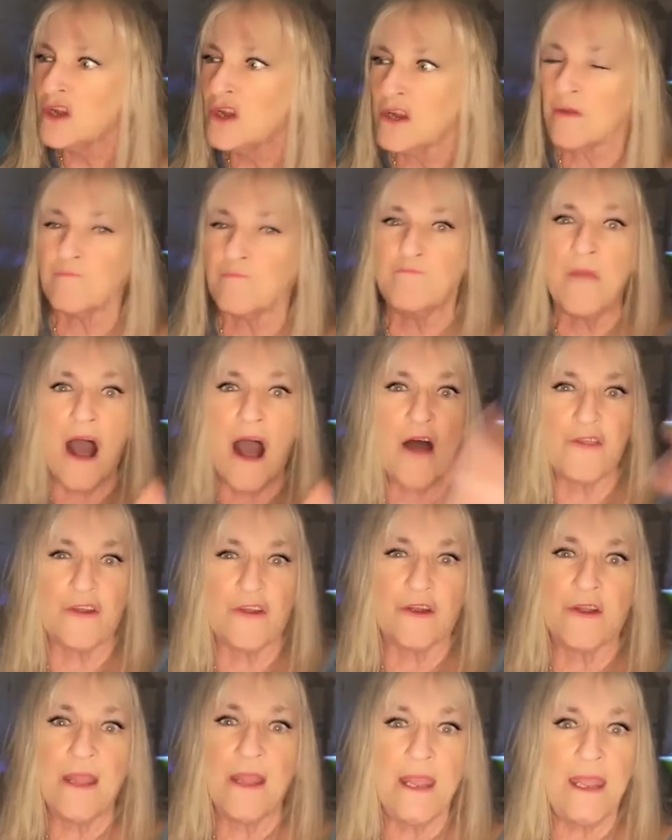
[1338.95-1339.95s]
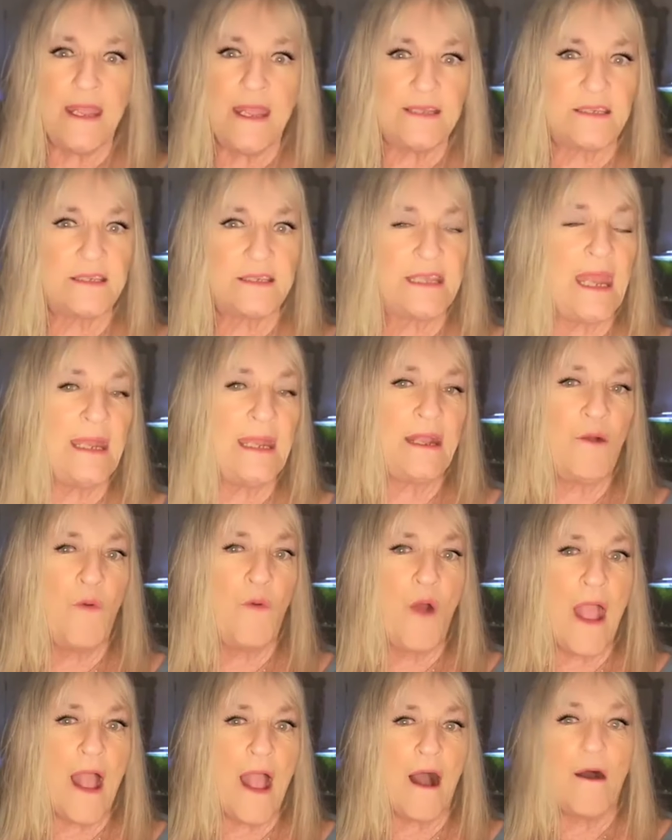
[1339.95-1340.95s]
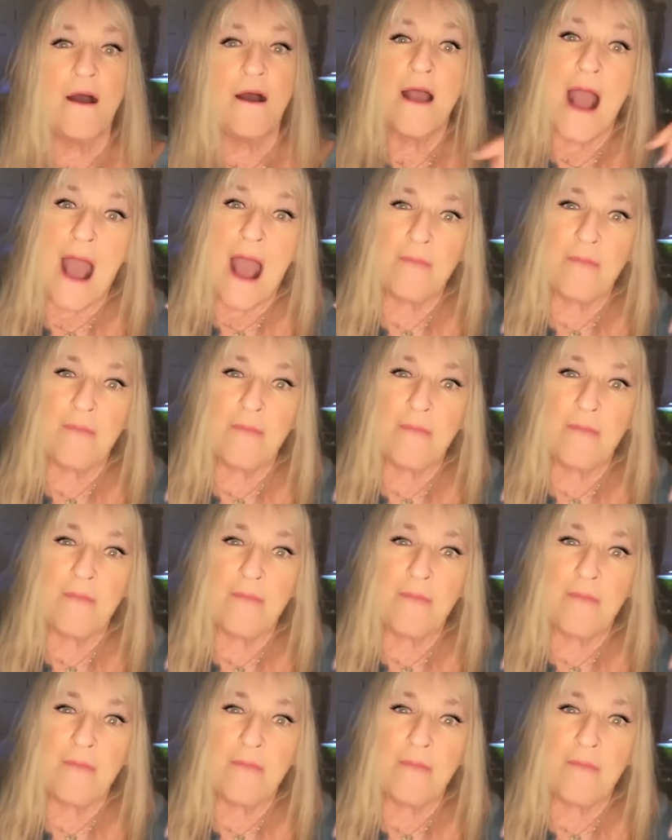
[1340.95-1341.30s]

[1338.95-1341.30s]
Your mother is getting well.